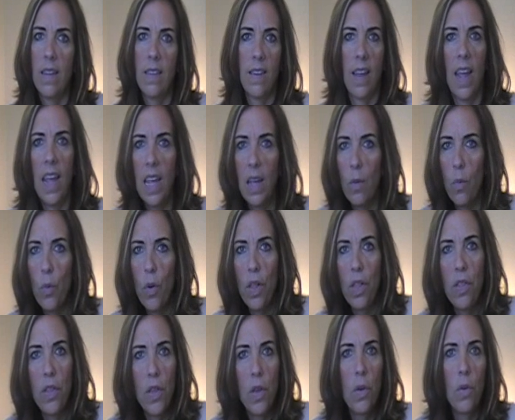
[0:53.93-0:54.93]
take
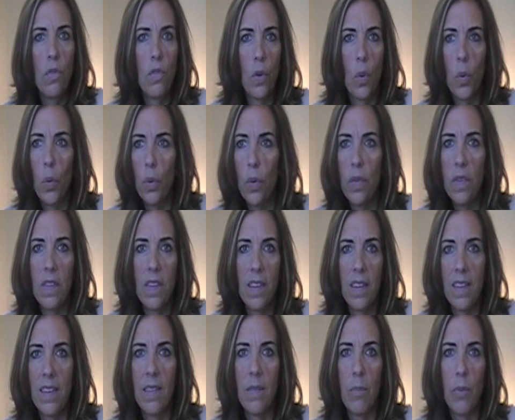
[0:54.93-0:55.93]
with you tools
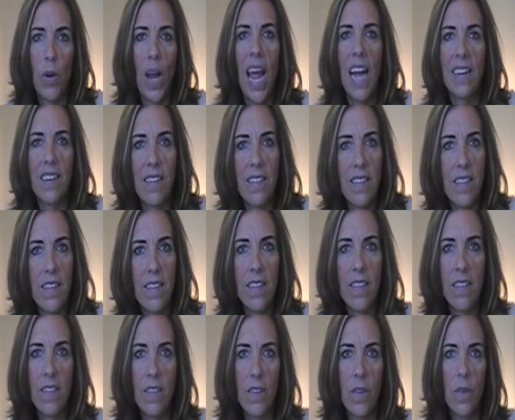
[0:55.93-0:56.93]
and
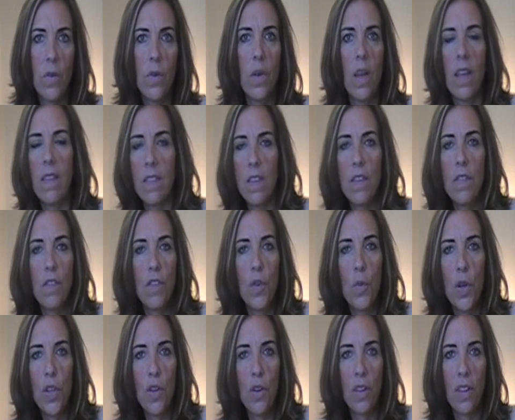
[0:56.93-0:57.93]
practices to assist
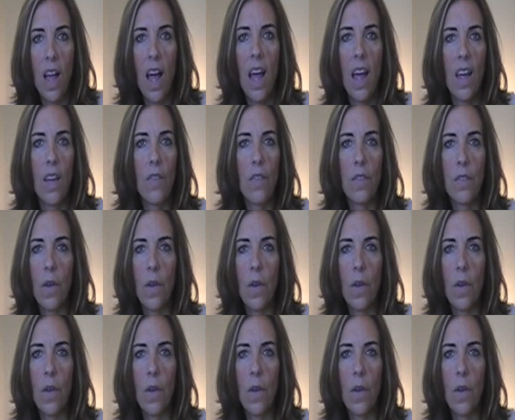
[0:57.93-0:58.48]
you in your life.